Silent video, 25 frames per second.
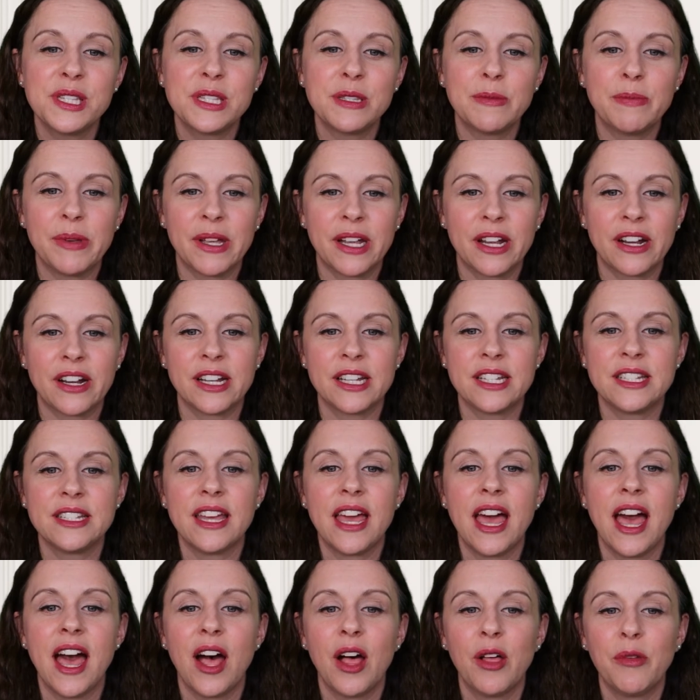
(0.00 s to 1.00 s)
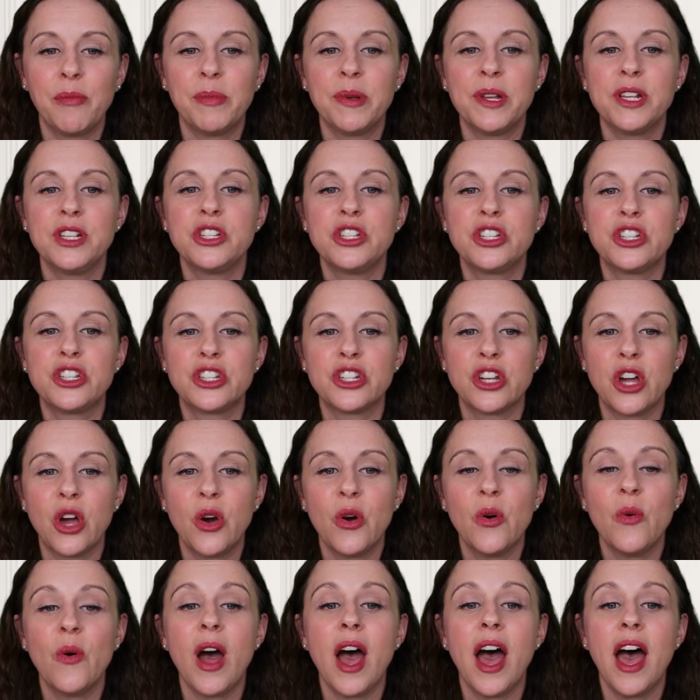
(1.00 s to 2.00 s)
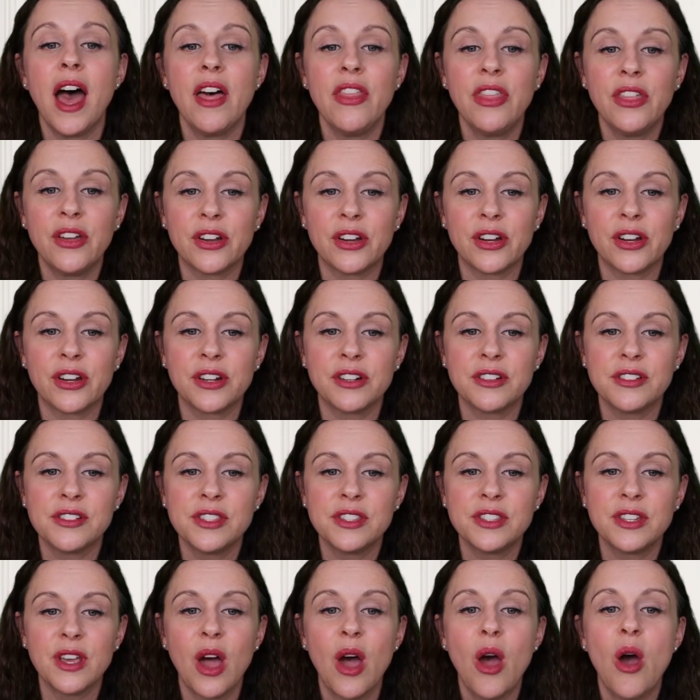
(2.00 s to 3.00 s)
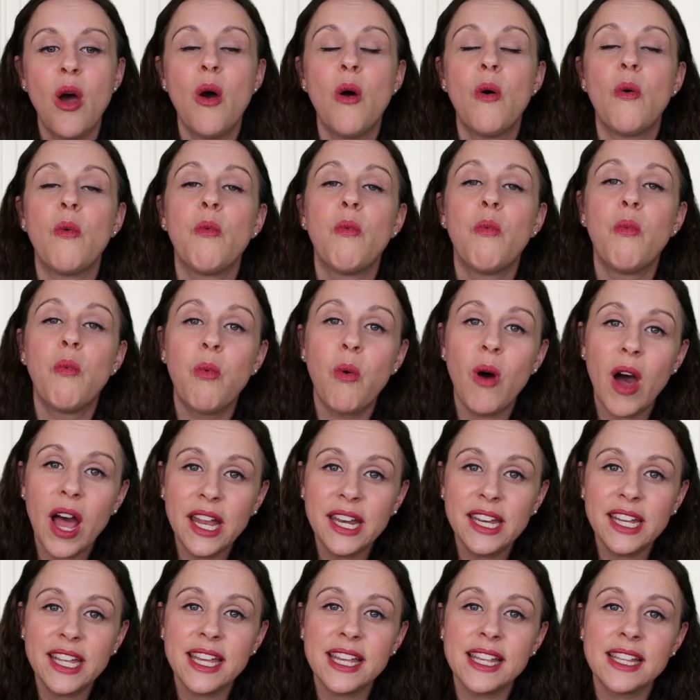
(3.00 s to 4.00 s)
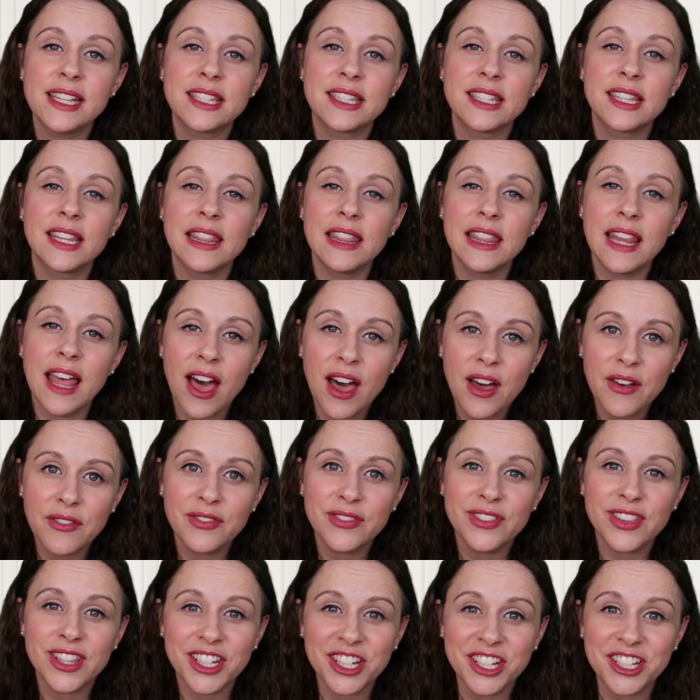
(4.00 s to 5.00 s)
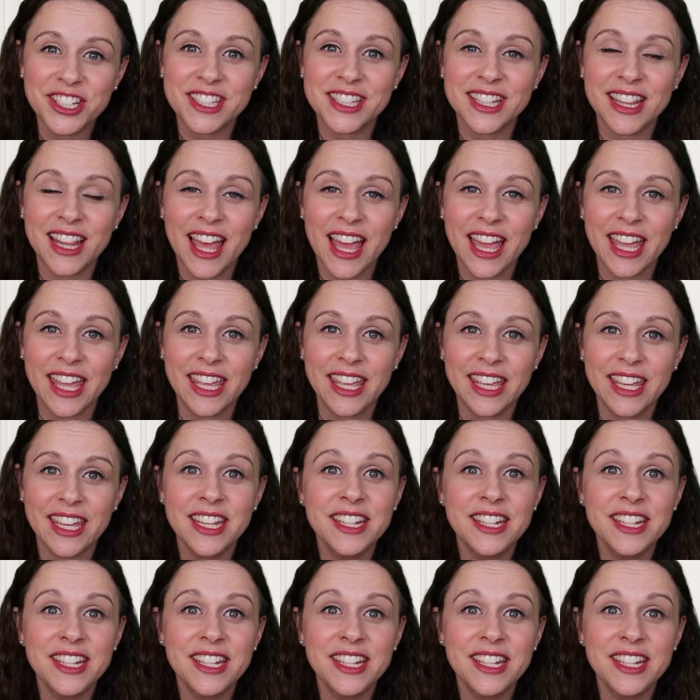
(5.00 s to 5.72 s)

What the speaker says: Spirit to help us show others what his love looks like.